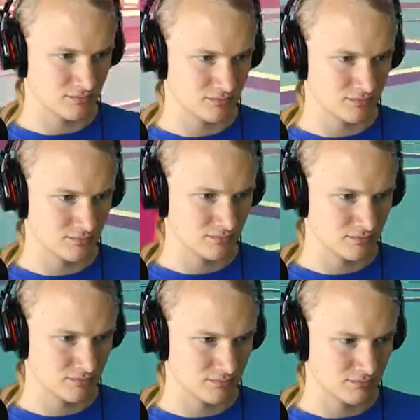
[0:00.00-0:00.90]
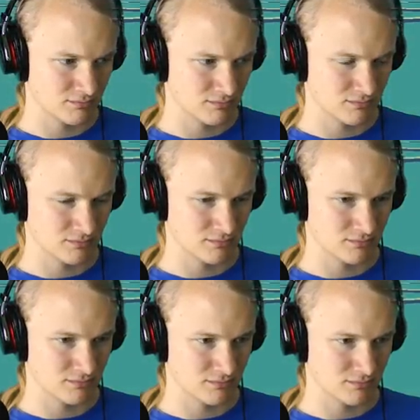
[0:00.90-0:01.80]

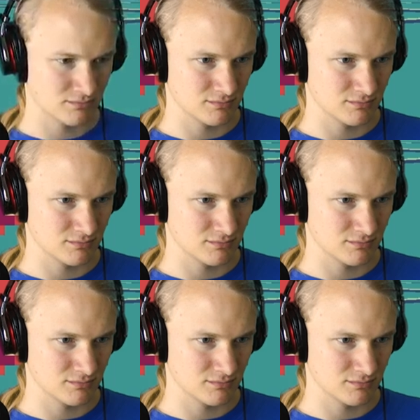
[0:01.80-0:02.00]
No one is speaking in this clip.